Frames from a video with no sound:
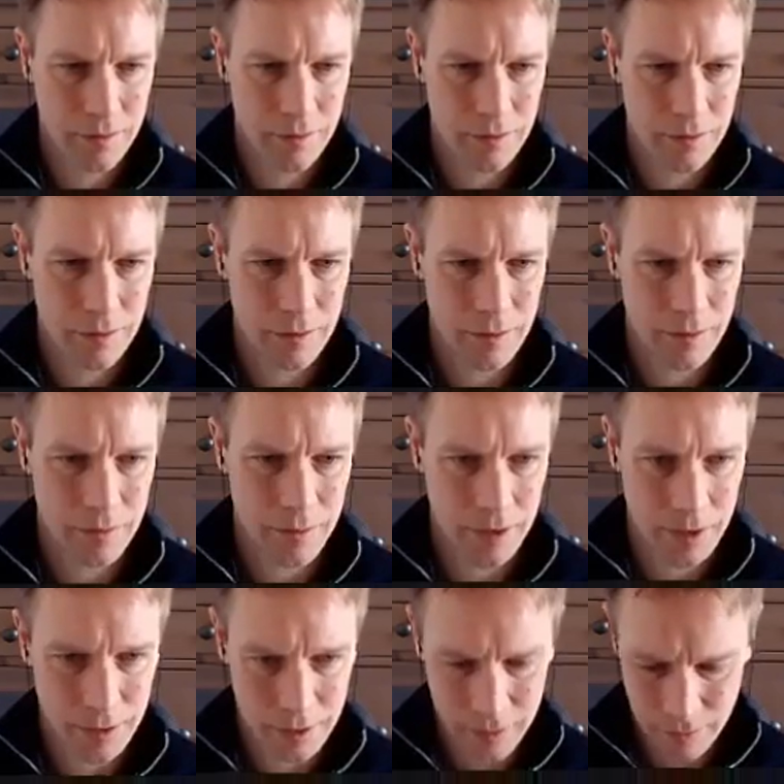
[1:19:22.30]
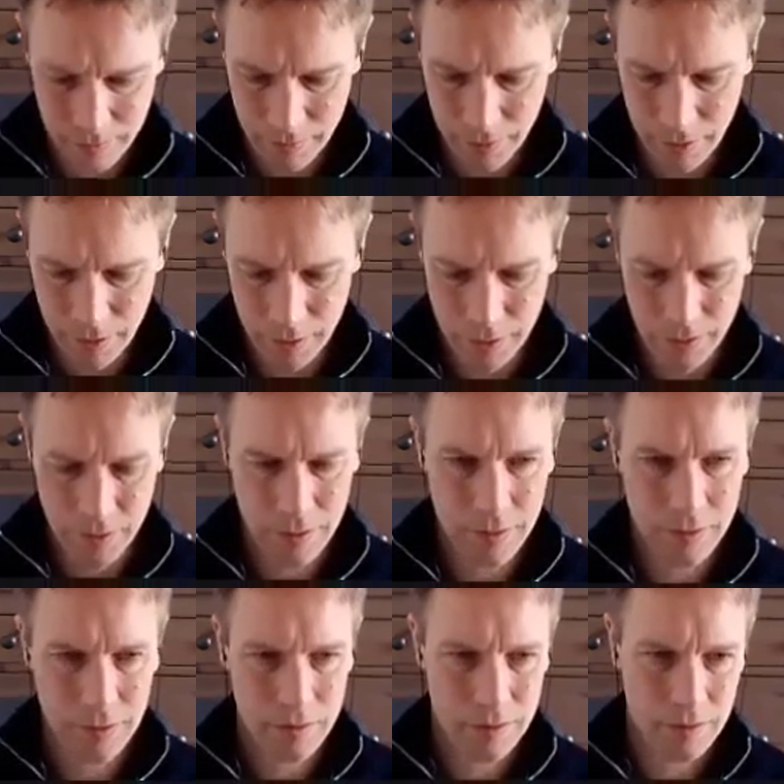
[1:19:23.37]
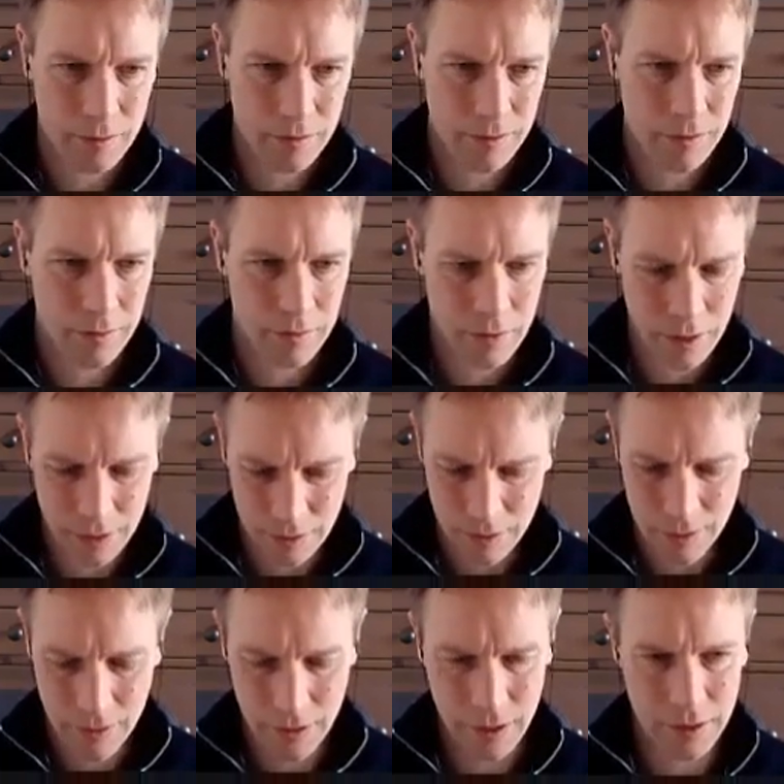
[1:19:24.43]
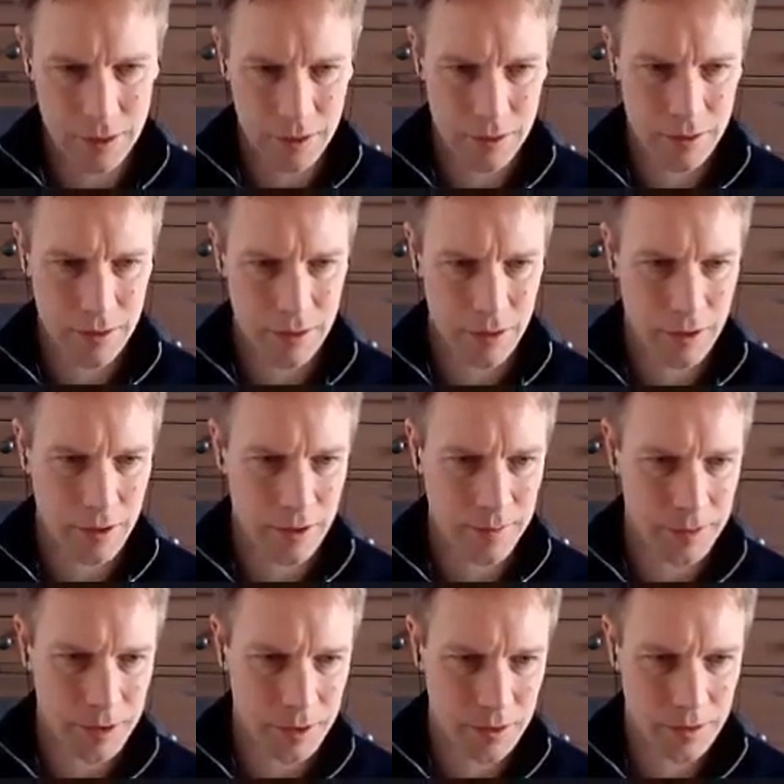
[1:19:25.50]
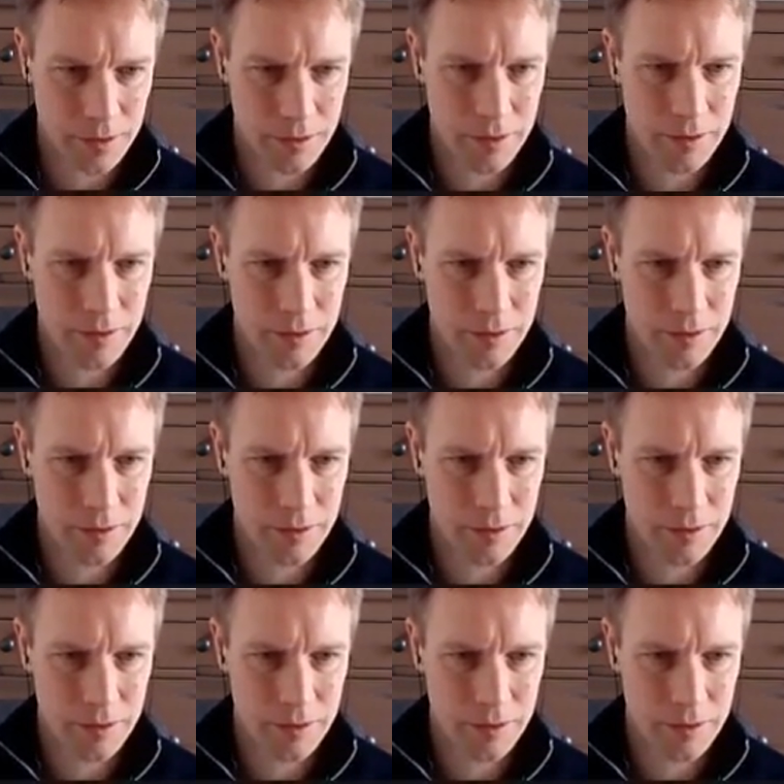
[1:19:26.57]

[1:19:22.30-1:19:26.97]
And this should be, these are slices, so they need ampersands.